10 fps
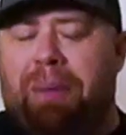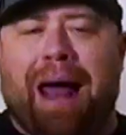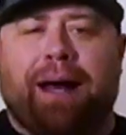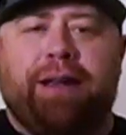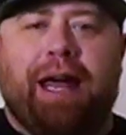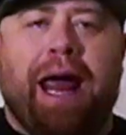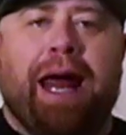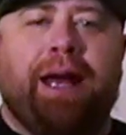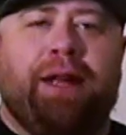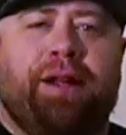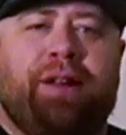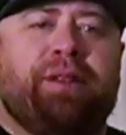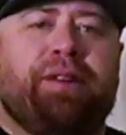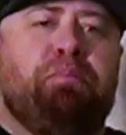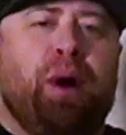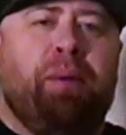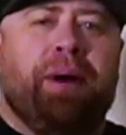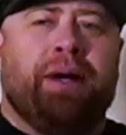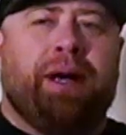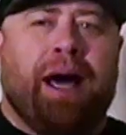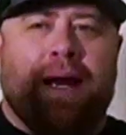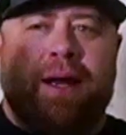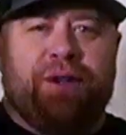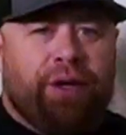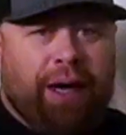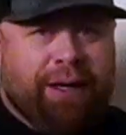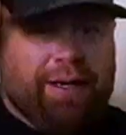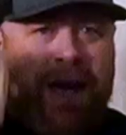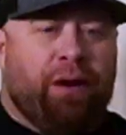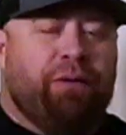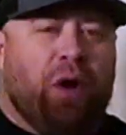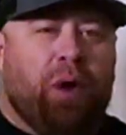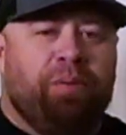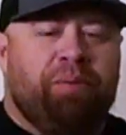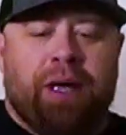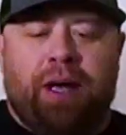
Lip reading: Back in the 80s, bourbon kind of took a downfall.